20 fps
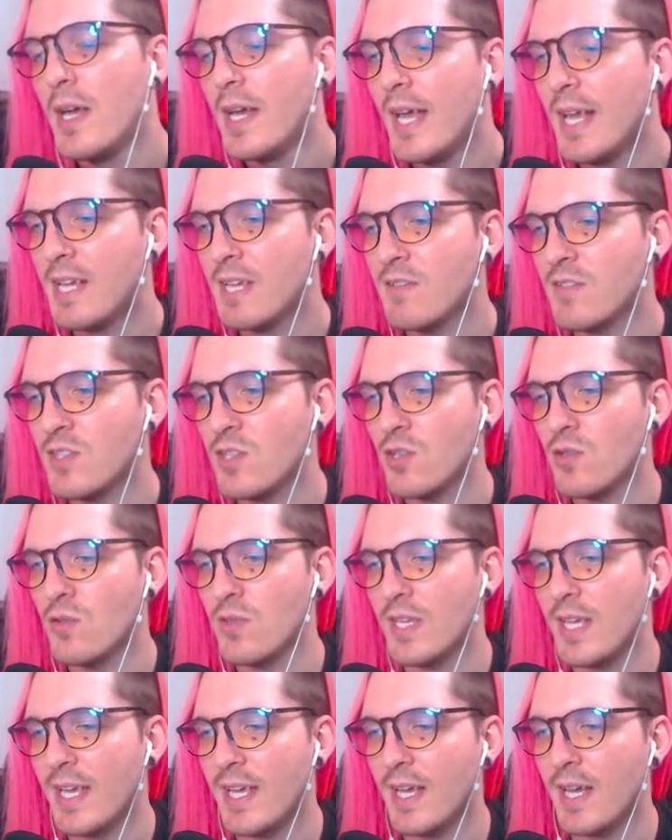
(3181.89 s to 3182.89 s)
It gives you
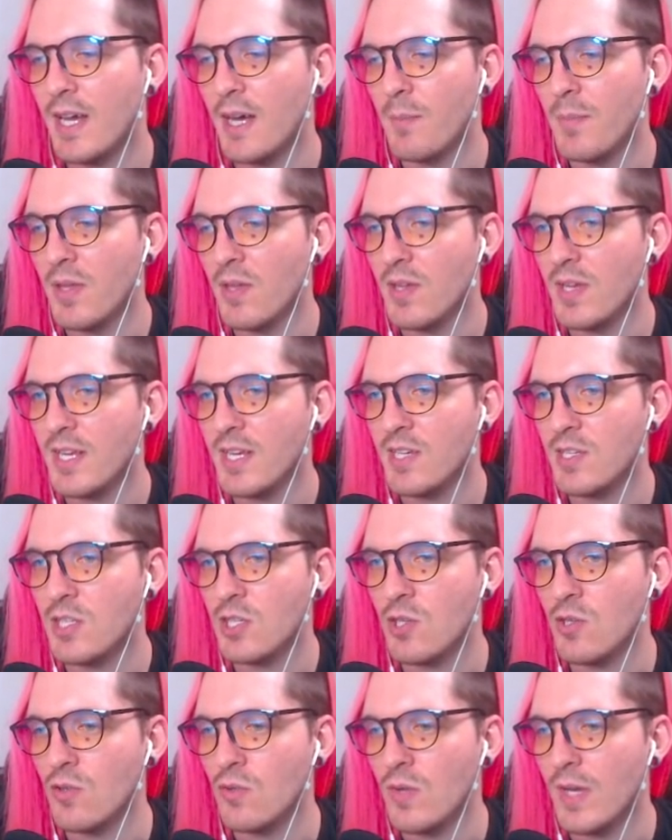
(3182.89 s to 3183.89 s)
the ability
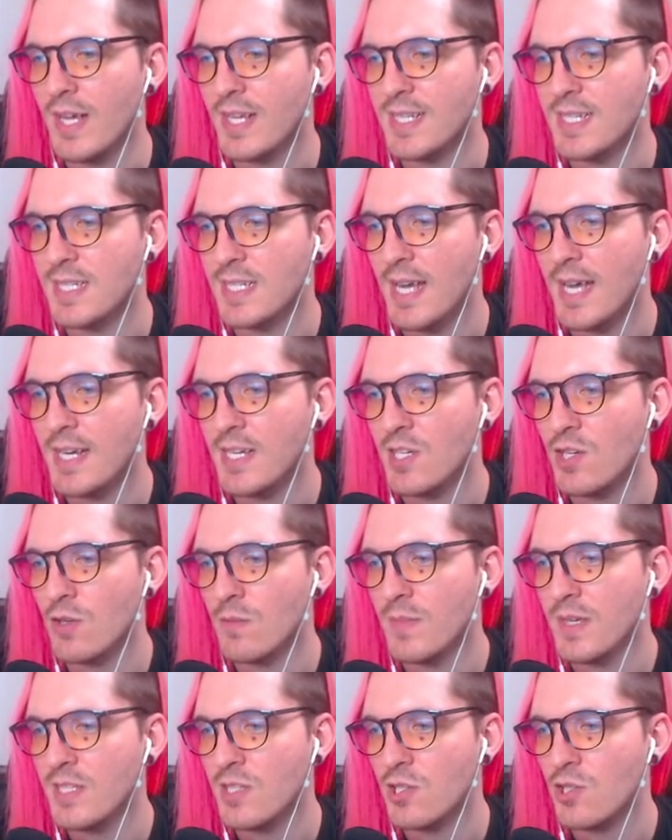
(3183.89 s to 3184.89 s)
to extend your
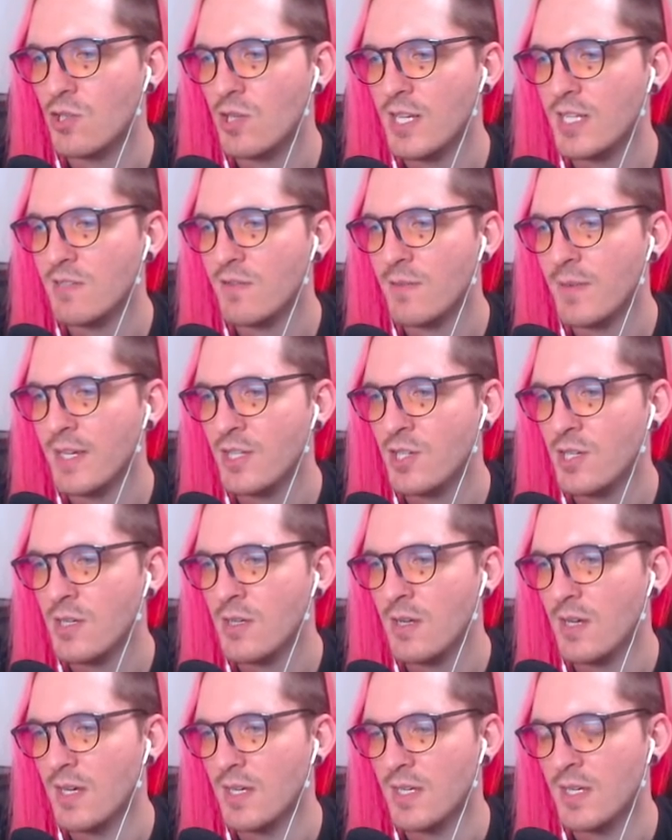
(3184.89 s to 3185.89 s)
mist
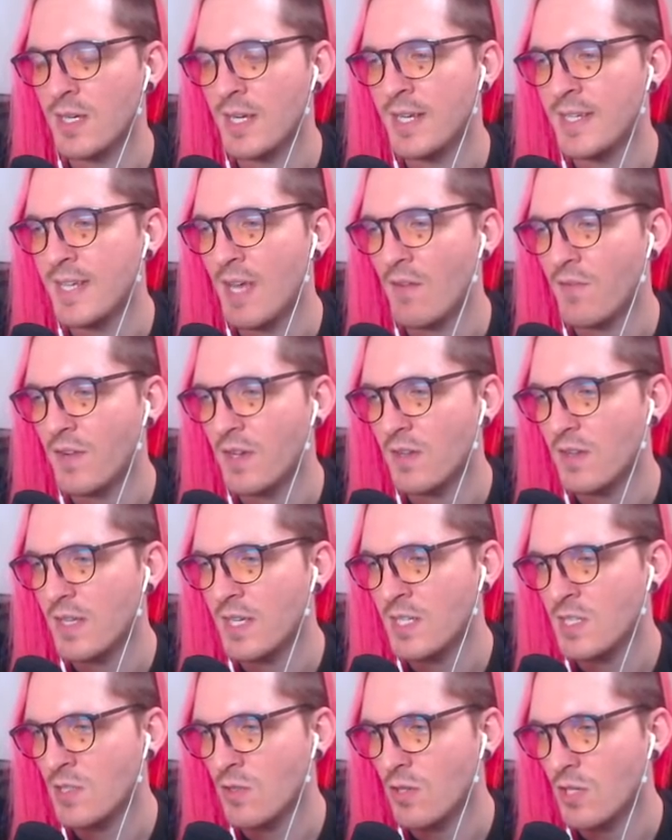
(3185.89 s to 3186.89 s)
transformation
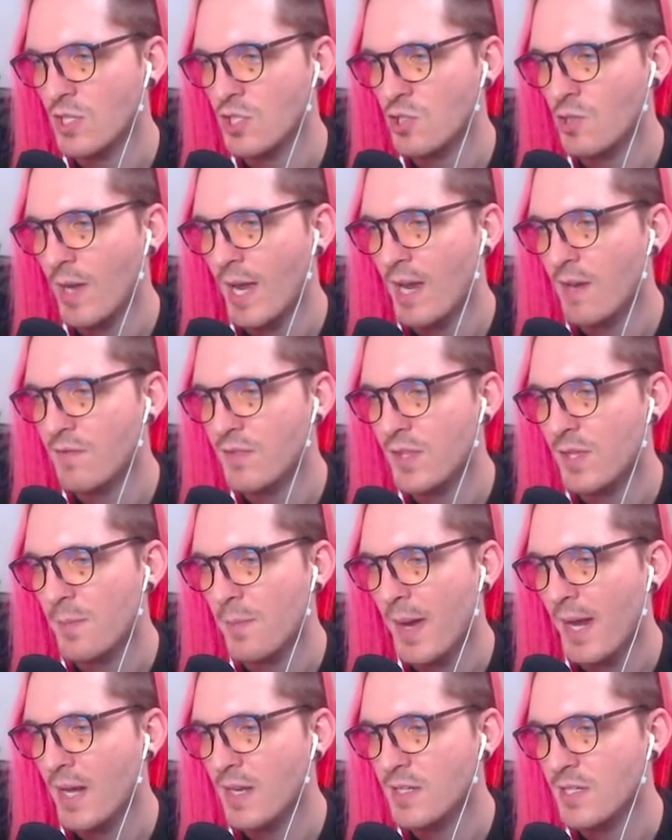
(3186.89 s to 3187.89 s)
indefinitely, so long as you have the
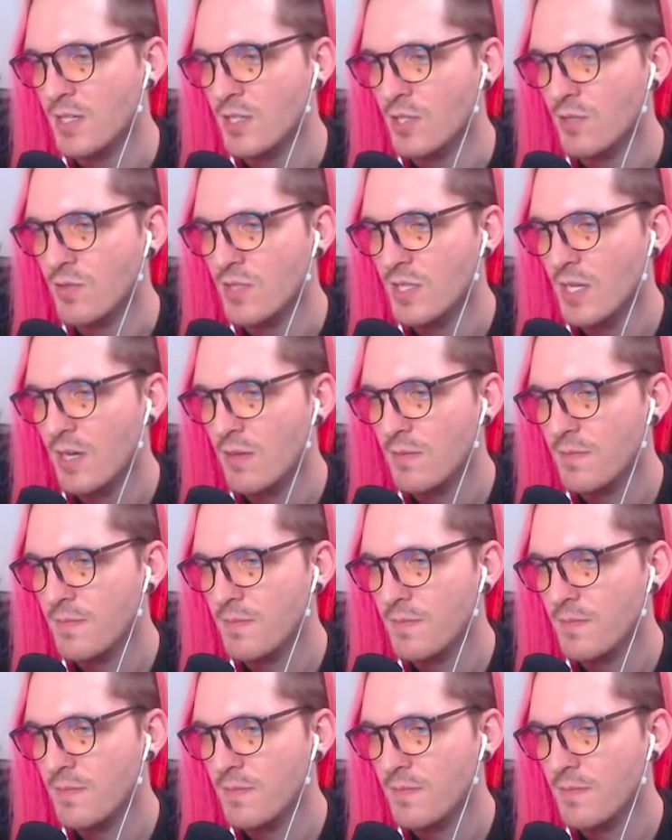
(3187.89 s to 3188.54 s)
mana to do so.